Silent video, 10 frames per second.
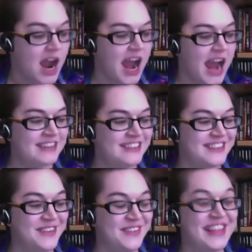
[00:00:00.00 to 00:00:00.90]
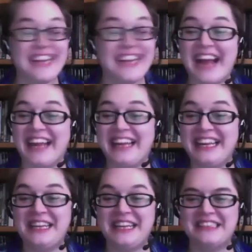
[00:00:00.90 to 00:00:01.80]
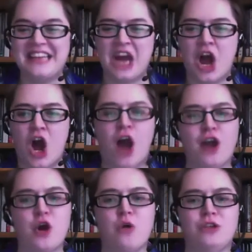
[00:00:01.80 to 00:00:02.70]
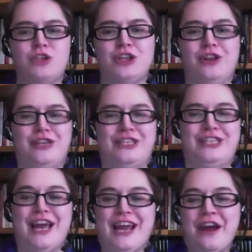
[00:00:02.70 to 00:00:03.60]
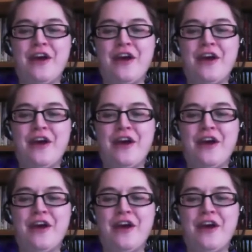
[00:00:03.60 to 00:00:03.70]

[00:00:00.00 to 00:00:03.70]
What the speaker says: And so, yeah, he's like, I know what she looks like.